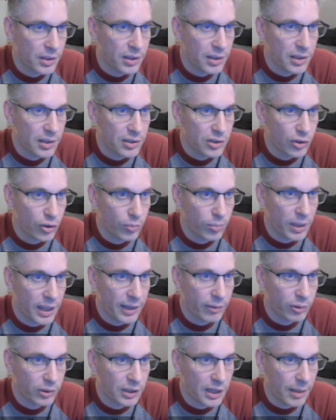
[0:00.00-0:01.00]
So black
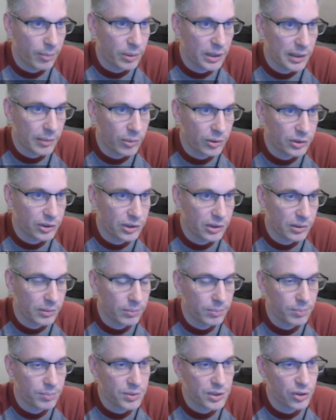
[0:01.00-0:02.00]
would not be able to
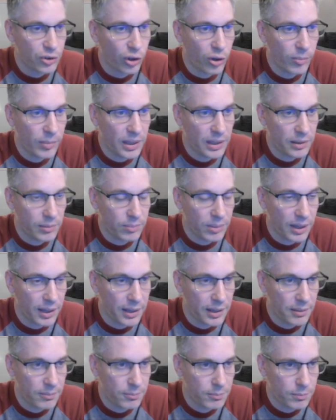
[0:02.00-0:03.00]
stall mate by
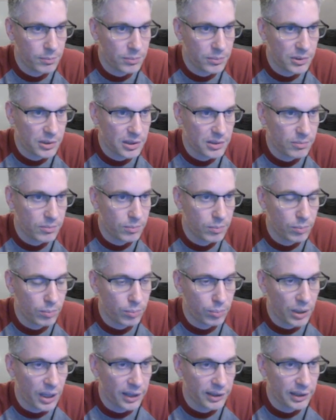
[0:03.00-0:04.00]

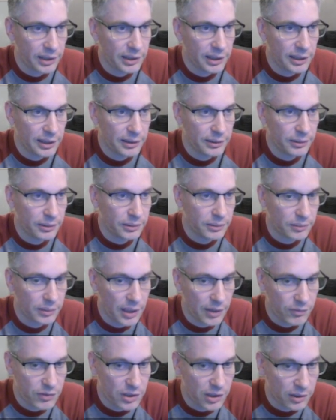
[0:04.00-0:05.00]
blocking on
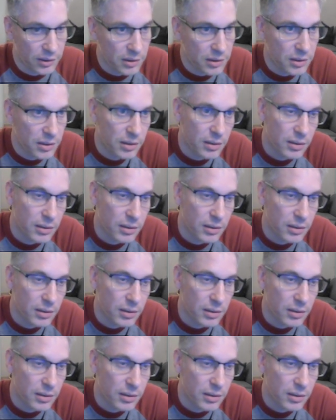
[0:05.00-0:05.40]
f6.